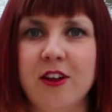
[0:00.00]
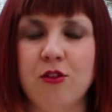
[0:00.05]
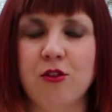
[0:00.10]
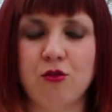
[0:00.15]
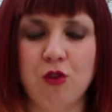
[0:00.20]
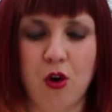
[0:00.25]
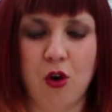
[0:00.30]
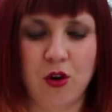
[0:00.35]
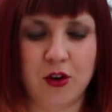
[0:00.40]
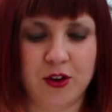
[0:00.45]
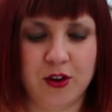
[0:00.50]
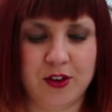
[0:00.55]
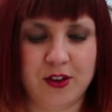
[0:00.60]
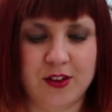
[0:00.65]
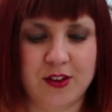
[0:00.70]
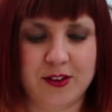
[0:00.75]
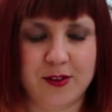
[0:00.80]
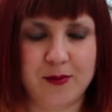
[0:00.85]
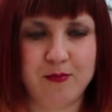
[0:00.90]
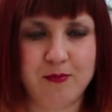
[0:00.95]

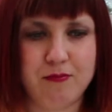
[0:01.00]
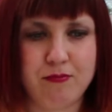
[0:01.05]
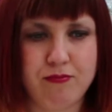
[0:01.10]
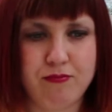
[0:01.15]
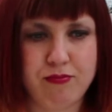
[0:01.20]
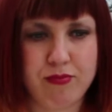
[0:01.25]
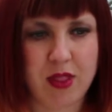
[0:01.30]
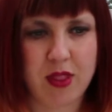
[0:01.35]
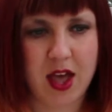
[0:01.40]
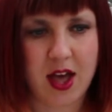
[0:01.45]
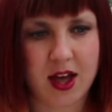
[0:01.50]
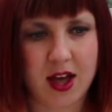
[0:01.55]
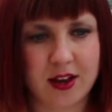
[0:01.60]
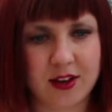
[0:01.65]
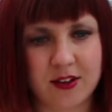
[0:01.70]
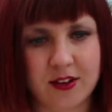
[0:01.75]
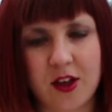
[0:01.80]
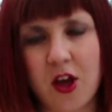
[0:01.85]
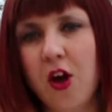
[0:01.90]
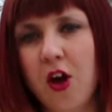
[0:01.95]
rooks.
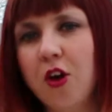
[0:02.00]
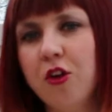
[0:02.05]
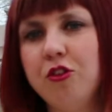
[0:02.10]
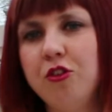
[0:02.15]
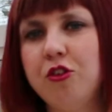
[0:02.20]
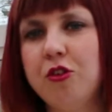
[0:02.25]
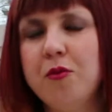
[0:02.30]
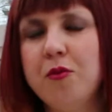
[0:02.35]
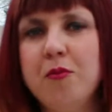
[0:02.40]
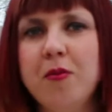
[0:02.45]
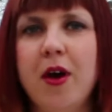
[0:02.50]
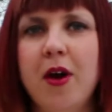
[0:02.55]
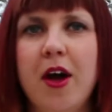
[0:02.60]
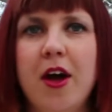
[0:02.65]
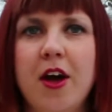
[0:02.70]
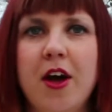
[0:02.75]
And some